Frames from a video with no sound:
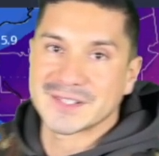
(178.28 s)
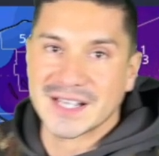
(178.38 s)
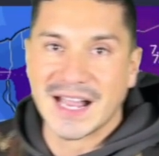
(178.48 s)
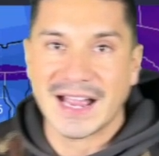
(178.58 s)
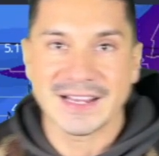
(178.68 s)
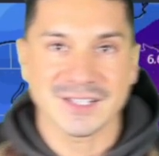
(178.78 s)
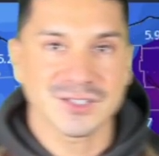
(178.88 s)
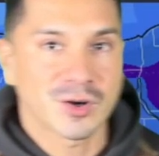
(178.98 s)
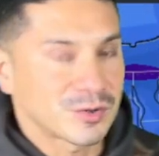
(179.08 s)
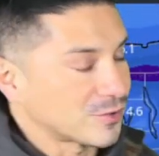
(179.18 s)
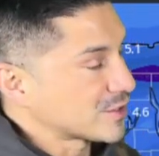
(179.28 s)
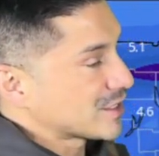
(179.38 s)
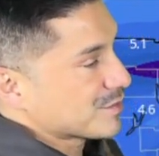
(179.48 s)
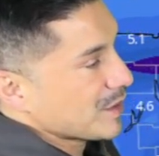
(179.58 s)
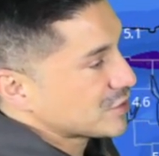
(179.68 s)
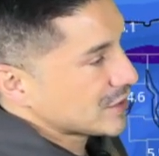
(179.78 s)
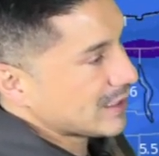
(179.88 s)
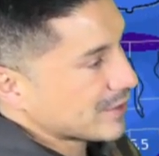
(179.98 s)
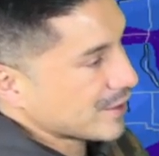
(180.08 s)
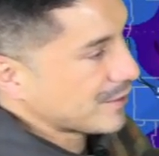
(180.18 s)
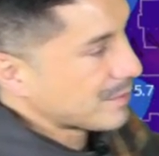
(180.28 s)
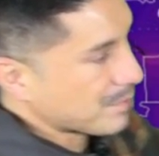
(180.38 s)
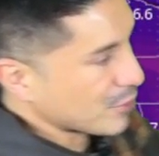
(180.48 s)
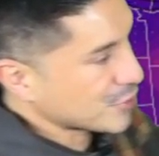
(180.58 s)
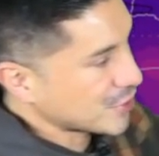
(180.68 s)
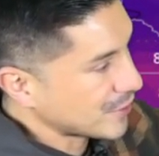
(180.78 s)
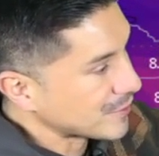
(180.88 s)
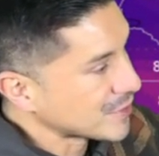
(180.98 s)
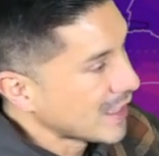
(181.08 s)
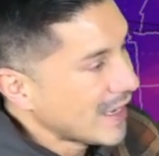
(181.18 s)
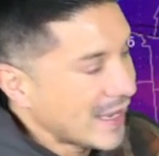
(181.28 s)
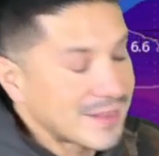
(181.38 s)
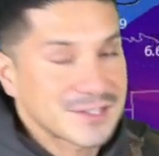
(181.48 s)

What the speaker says: the highest totals, especially out here in the Berkshires and the